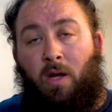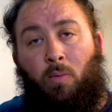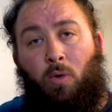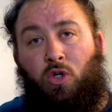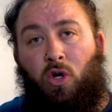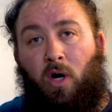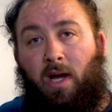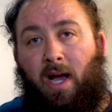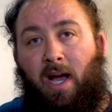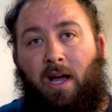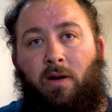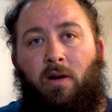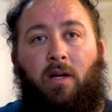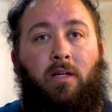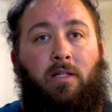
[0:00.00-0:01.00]
we'll try
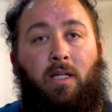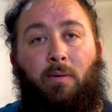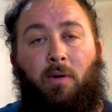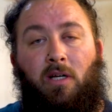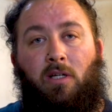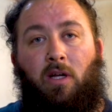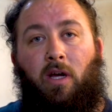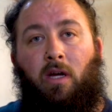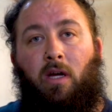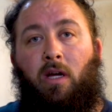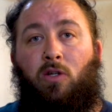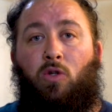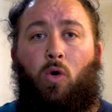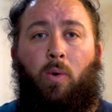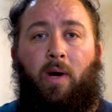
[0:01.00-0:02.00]
it out, see what it's like.
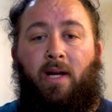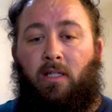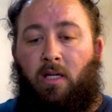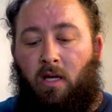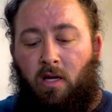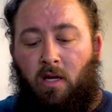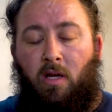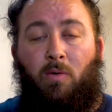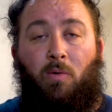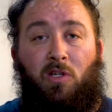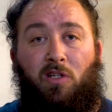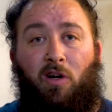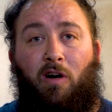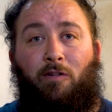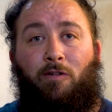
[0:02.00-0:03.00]
As always, we'll
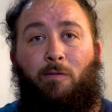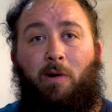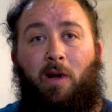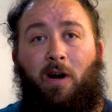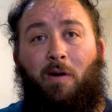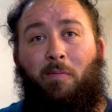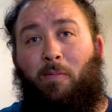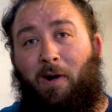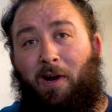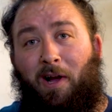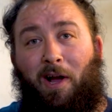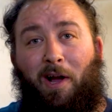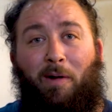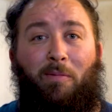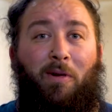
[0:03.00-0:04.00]
start from here and bring it
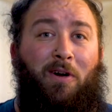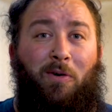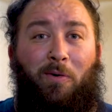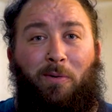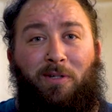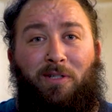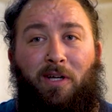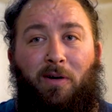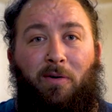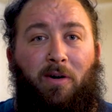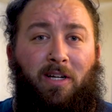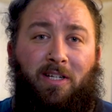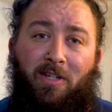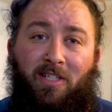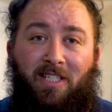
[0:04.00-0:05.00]
up like I always do.
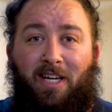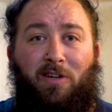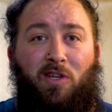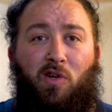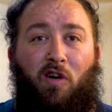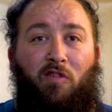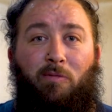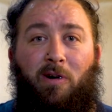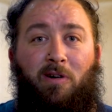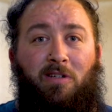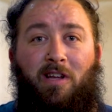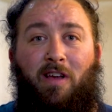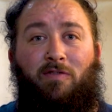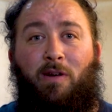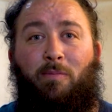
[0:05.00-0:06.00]
As I say, I'll start from and
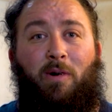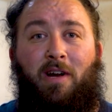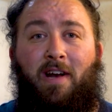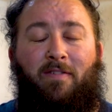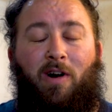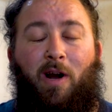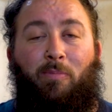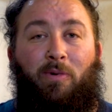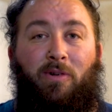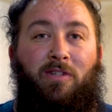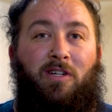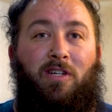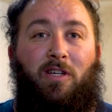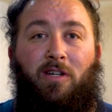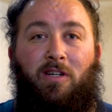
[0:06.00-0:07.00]
sniff it, but it never happens
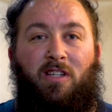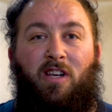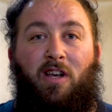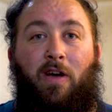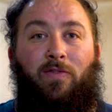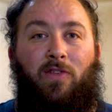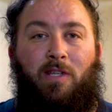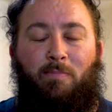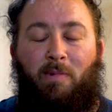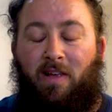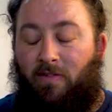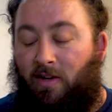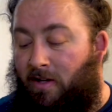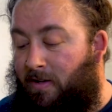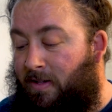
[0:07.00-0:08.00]
because I just love the smell
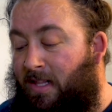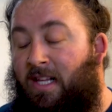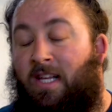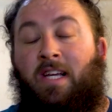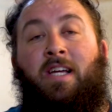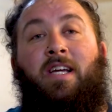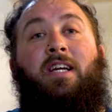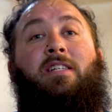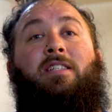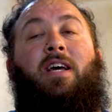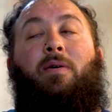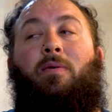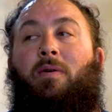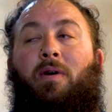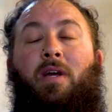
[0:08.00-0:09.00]
of it.
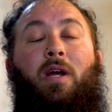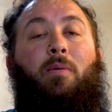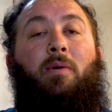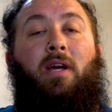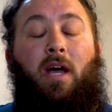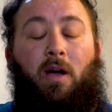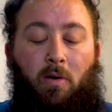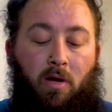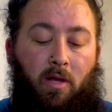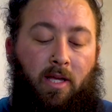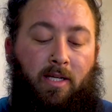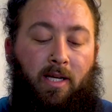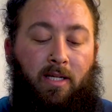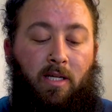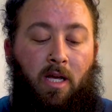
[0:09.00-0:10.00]
So here we go.
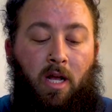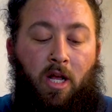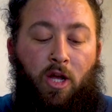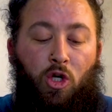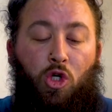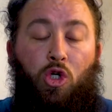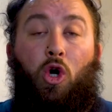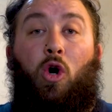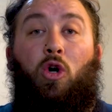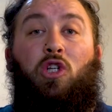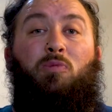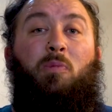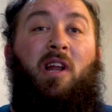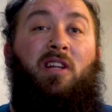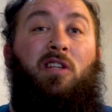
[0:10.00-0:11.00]
This is Strong
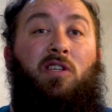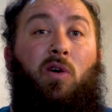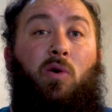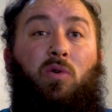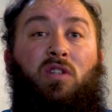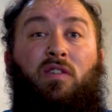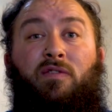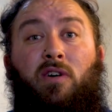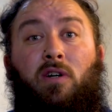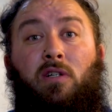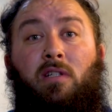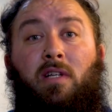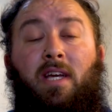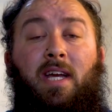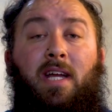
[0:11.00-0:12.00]
Smelling Salts, the
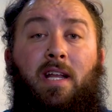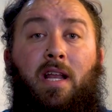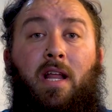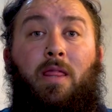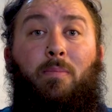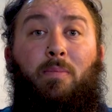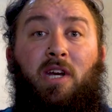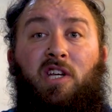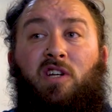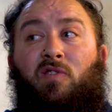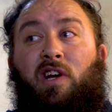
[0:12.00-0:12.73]
first in the Beast